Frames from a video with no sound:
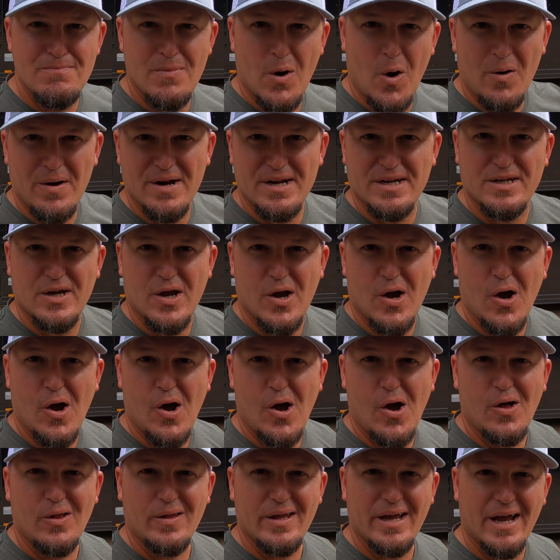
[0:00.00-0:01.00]
morning,
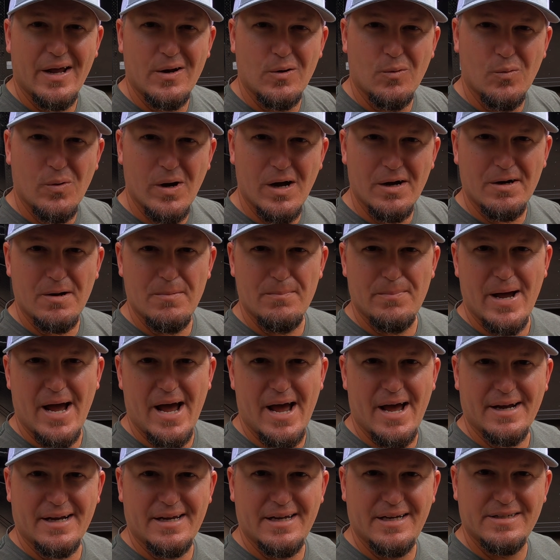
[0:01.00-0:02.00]
y'all, and welcome
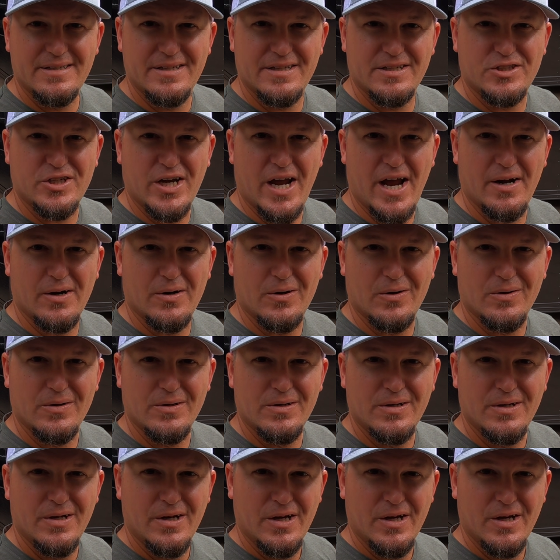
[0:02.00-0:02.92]
back to the channel.